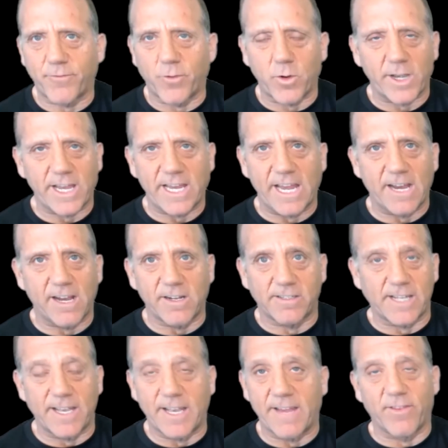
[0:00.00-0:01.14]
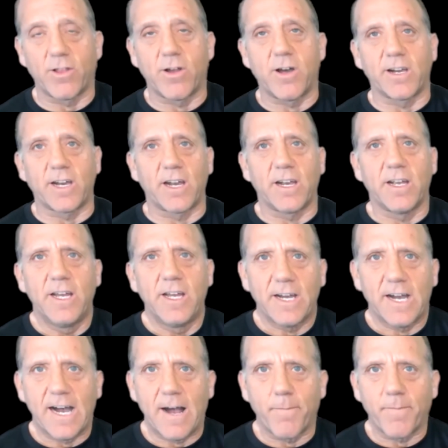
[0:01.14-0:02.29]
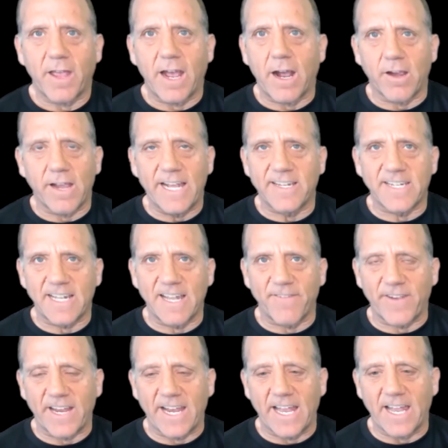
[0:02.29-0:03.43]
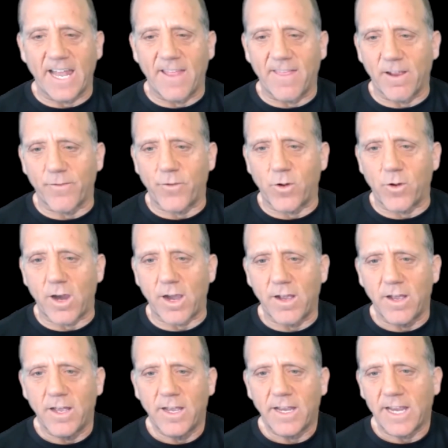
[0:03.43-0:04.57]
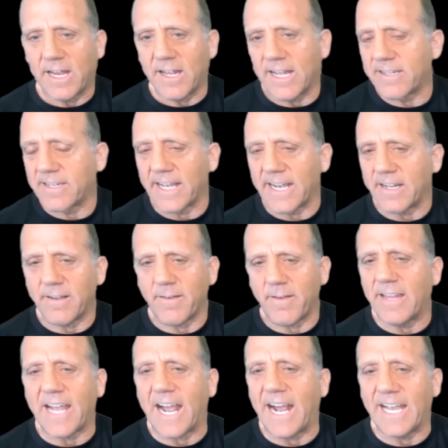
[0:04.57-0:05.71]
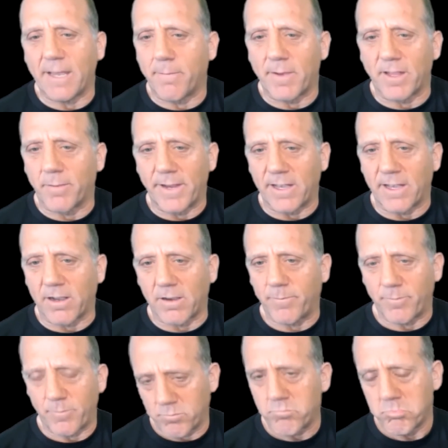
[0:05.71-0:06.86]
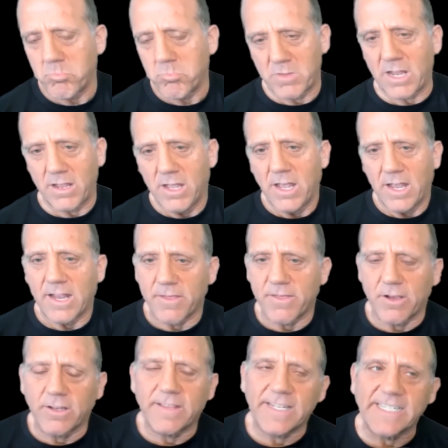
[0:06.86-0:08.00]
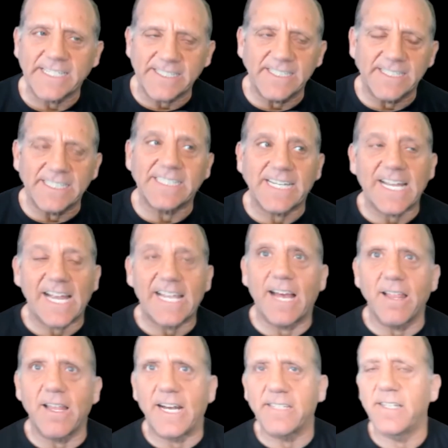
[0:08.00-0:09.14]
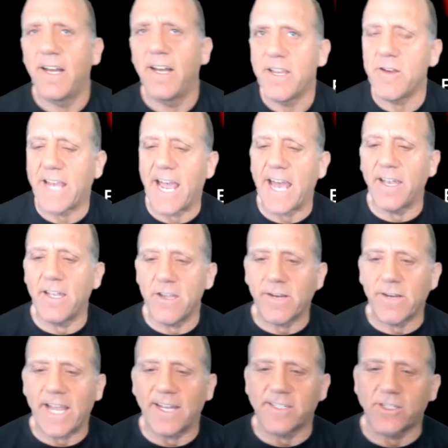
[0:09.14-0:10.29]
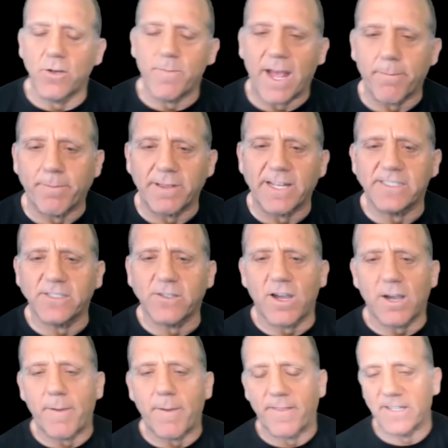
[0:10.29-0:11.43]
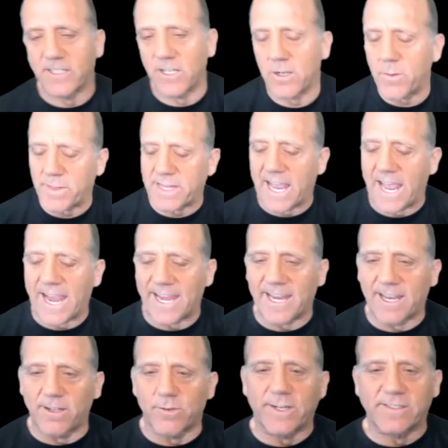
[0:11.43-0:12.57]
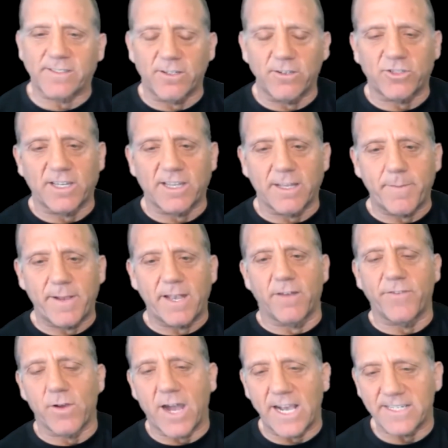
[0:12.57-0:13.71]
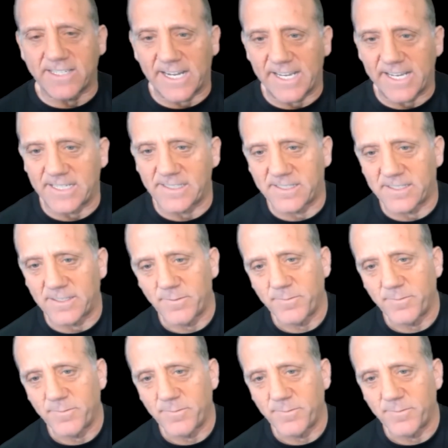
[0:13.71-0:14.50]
40 years and even longer are insignificant, and therefore it's like a tiny millimeter. The distances that they tell us, you can assume that. But let's talk about this. You know what the angular resolution limit of your eyesight is?